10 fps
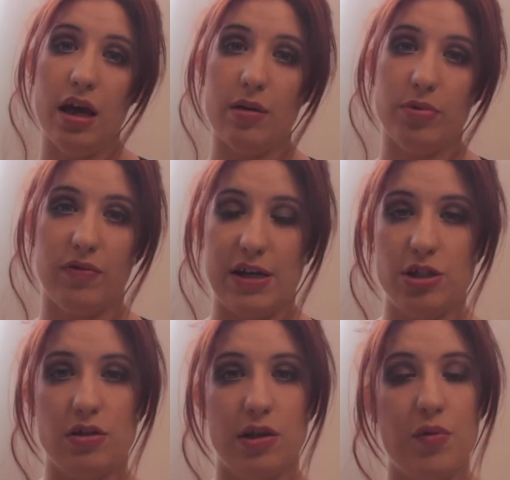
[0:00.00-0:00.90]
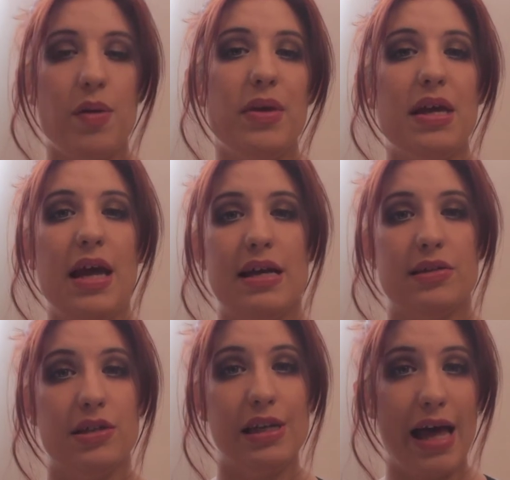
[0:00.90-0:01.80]
professional equipment,
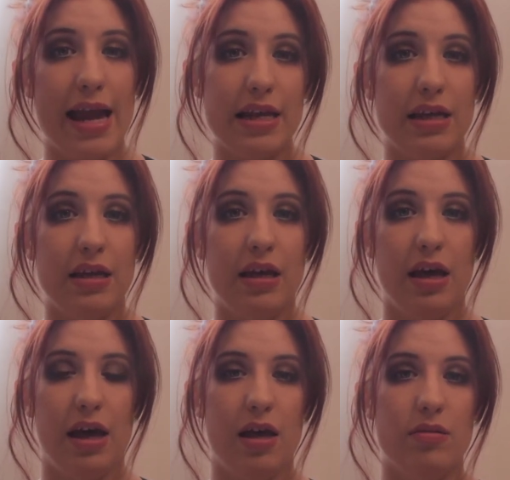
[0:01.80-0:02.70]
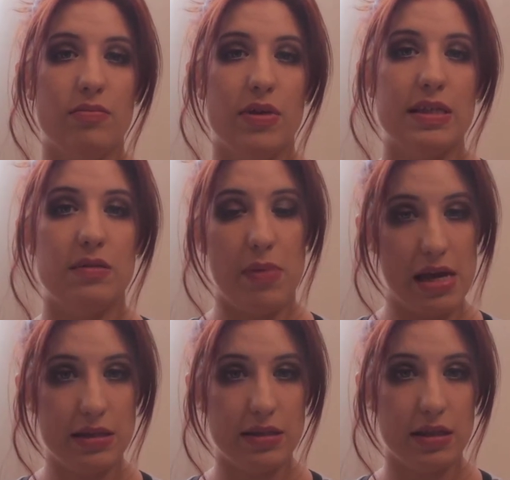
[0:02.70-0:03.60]
has good lighting, um, a
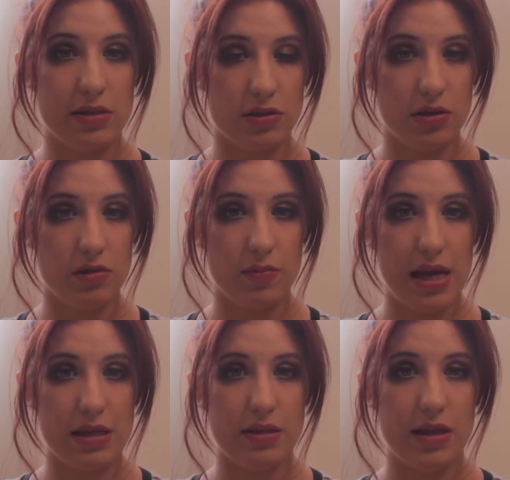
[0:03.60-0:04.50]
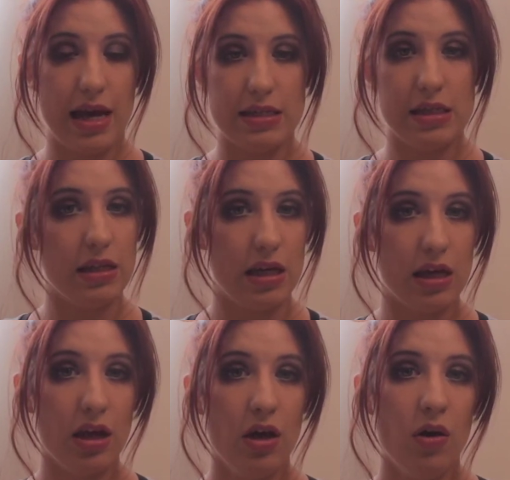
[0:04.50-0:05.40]
space, a studio space,
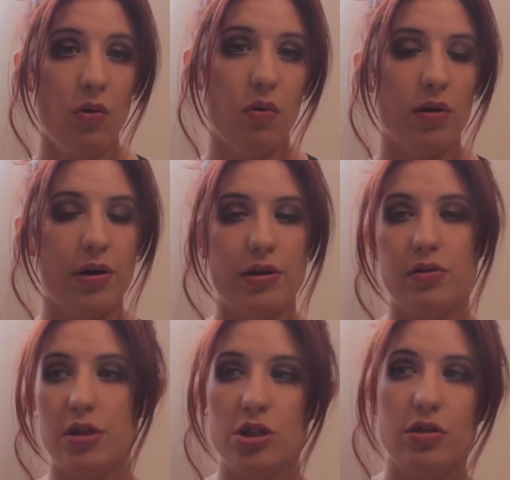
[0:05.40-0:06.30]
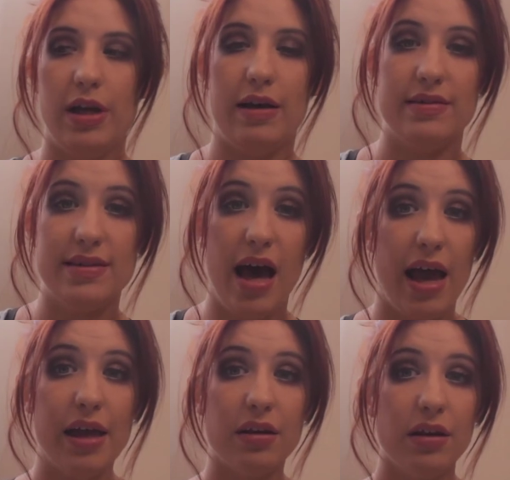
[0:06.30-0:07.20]
ideally, or you can shoot
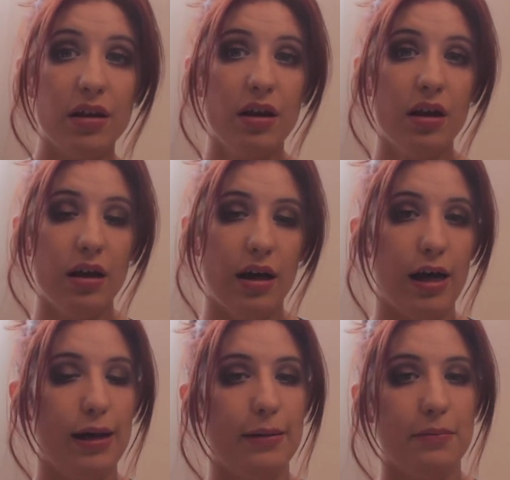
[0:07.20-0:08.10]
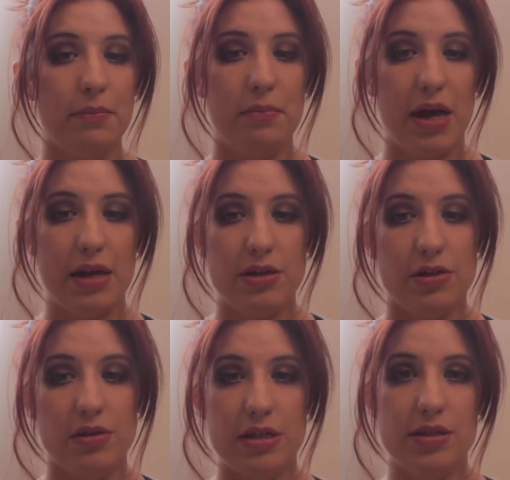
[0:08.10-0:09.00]
outside. Um, but
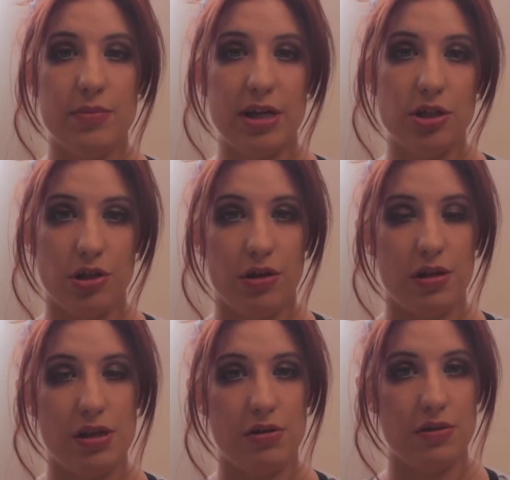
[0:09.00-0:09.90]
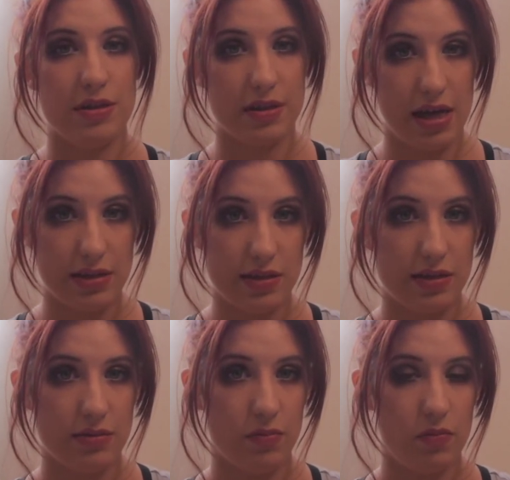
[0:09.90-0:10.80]
you need to make sure that you
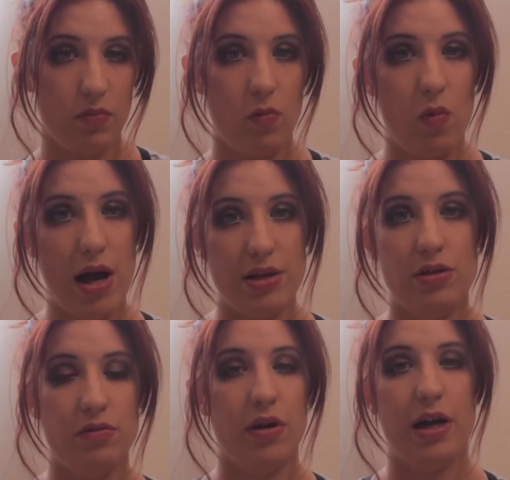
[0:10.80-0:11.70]
discuss what you